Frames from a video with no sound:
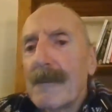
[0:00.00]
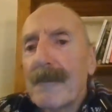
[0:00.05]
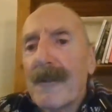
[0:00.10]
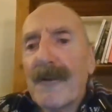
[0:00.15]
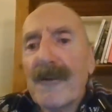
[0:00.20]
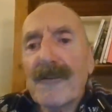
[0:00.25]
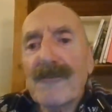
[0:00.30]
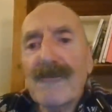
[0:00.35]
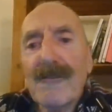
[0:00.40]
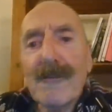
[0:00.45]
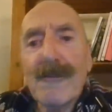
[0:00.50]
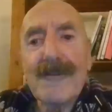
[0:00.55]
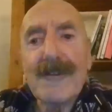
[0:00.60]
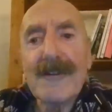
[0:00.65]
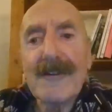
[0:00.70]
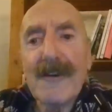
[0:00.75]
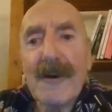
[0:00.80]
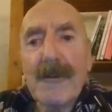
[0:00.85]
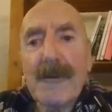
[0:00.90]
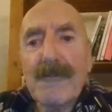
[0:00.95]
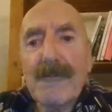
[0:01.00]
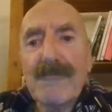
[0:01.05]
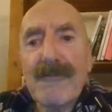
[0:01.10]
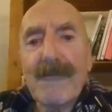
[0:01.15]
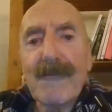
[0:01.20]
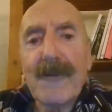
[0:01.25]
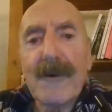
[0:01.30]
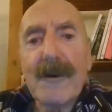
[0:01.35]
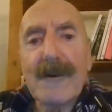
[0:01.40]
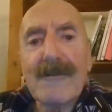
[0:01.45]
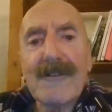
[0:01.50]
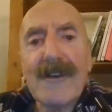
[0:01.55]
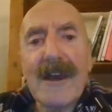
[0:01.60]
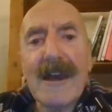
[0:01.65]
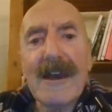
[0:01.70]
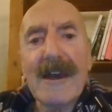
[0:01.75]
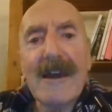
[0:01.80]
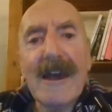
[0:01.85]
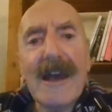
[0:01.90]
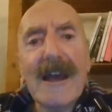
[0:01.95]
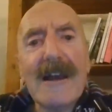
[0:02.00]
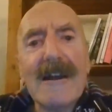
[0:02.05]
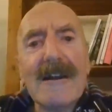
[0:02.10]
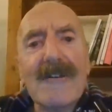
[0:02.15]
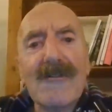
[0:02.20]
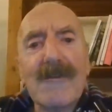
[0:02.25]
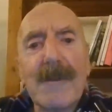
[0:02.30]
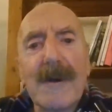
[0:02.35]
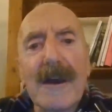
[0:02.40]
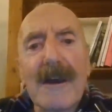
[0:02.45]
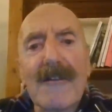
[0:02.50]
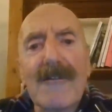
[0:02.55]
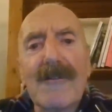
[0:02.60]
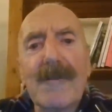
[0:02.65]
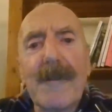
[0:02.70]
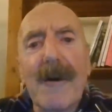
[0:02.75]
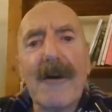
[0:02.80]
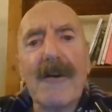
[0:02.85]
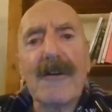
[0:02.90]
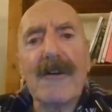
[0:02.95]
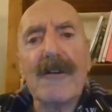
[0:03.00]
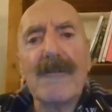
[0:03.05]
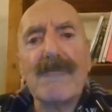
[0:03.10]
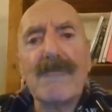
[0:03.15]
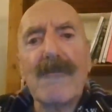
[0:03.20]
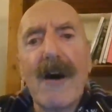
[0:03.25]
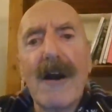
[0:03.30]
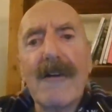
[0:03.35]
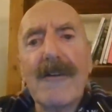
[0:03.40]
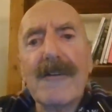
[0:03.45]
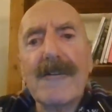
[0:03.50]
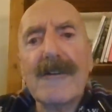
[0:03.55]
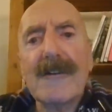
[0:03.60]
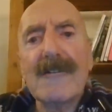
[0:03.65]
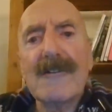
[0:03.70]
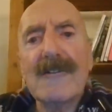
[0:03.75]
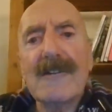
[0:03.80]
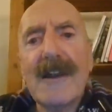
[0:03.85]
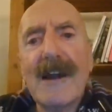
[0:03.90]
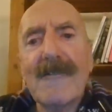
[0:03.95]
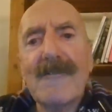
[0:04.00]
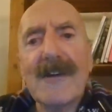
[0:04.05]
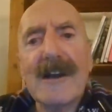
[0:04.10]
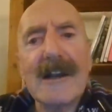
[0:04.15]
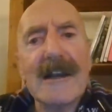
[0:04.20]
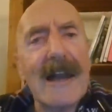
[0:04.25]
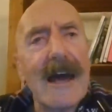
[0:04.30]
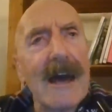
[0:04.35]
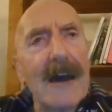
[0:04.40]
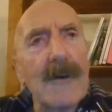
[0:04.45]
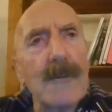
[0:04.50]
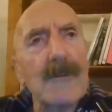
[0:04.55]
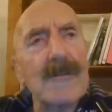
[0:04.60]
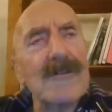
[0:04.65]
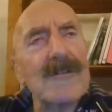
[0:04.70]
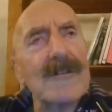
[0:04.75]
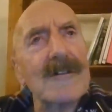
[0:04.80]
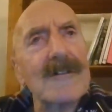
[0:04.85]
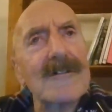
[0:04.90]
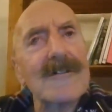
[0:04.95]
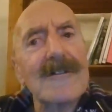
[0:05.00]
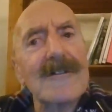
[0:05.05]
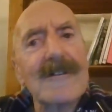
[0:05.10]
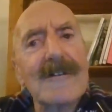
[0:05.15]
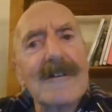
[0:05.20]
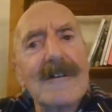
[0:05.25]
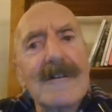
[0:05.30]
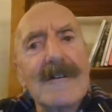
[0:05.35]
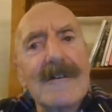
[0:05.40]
But the truth is, I would prefer to hear English being spoken rather than Slavic languages.